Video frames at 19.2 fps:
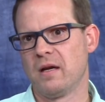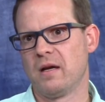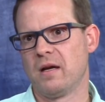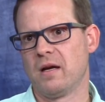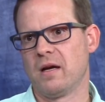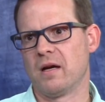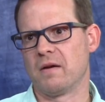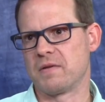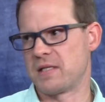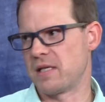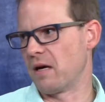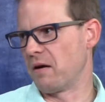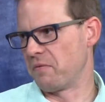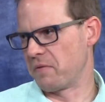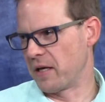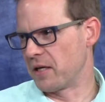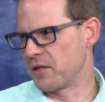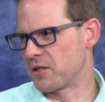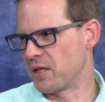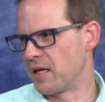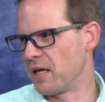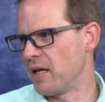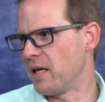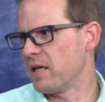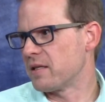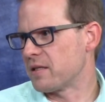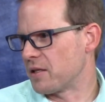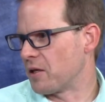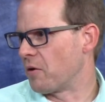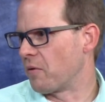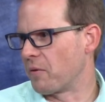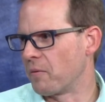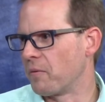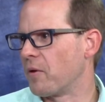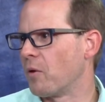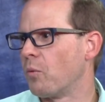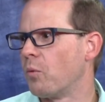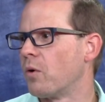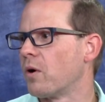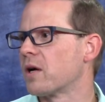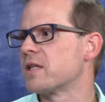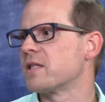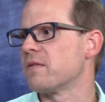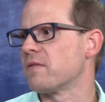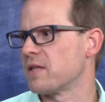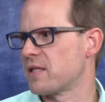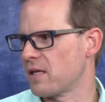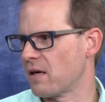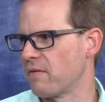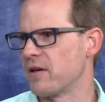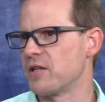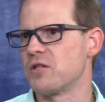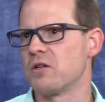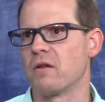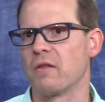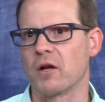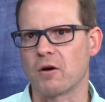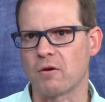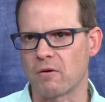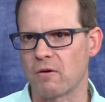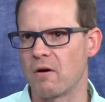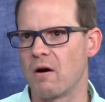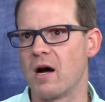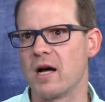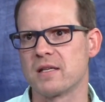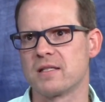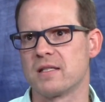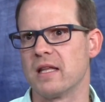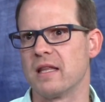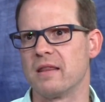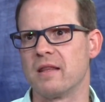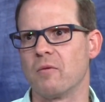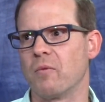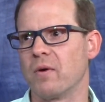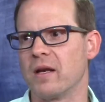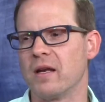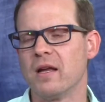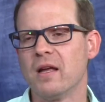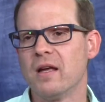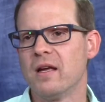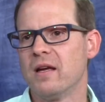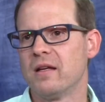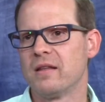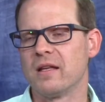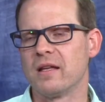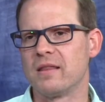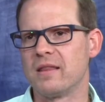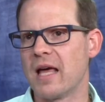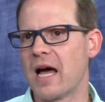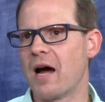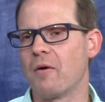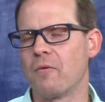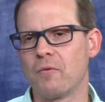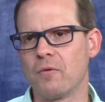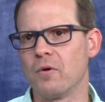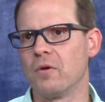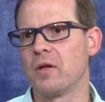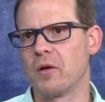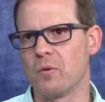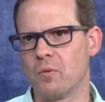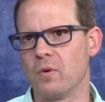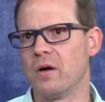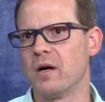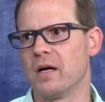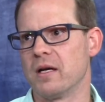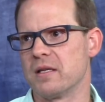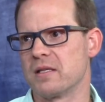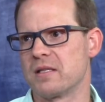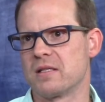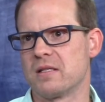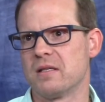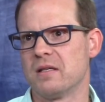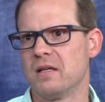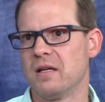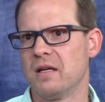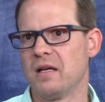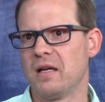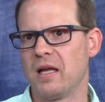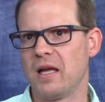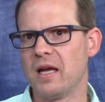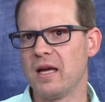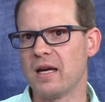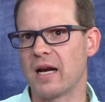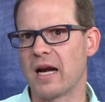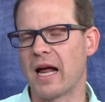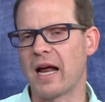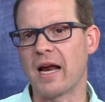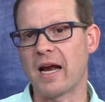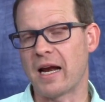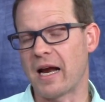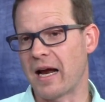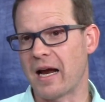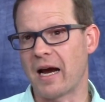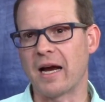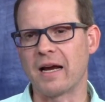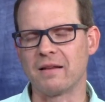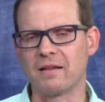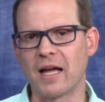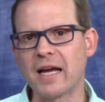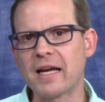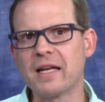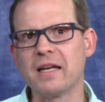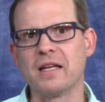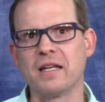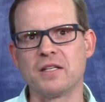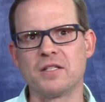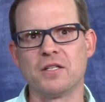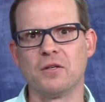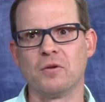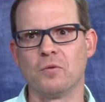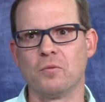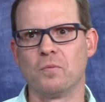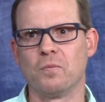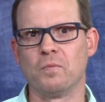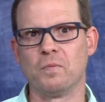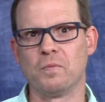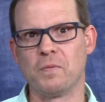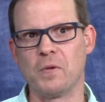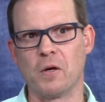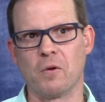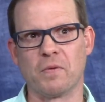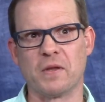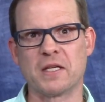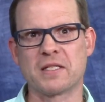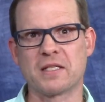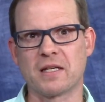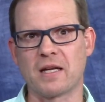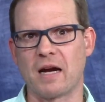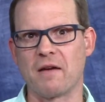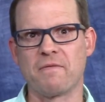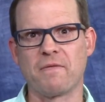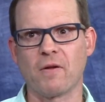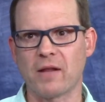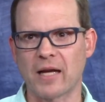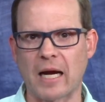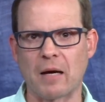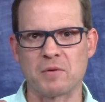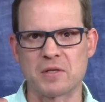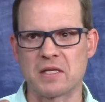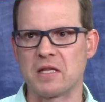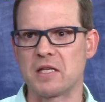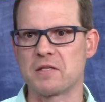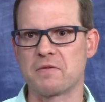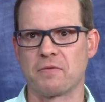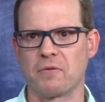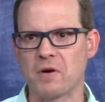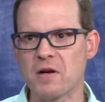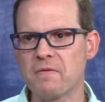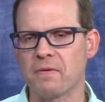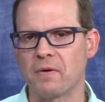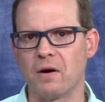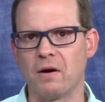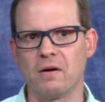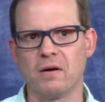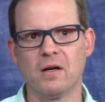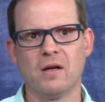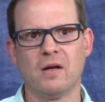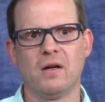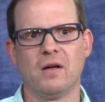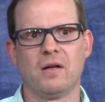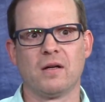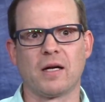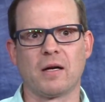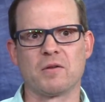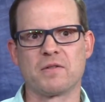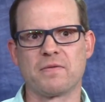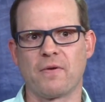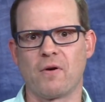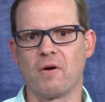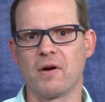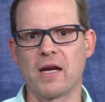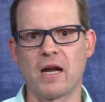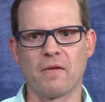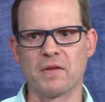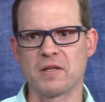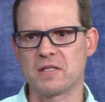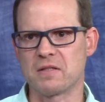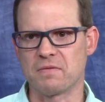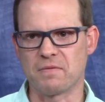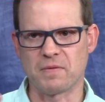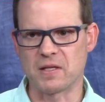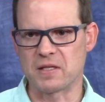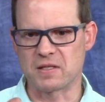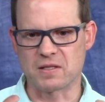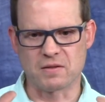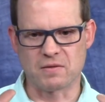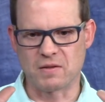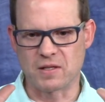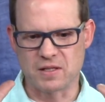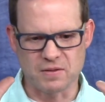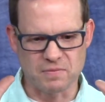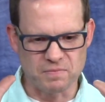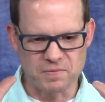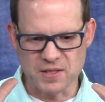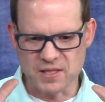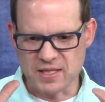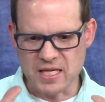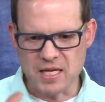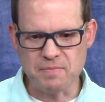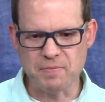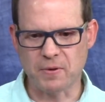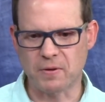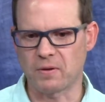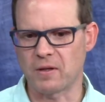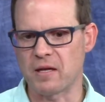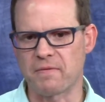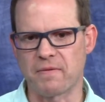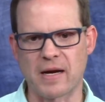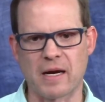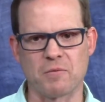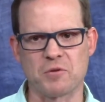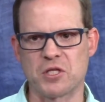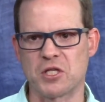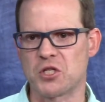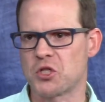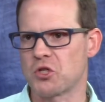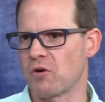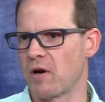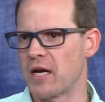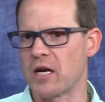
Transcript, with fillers: of salvation, his, you know, the, the works of the salvation on the cross, that, that, would that that really was it. And, I, and I, I likened it to, you know, this, I felt like I was in this free fall. I was falling down this, this this steep cliff, and I was just trying to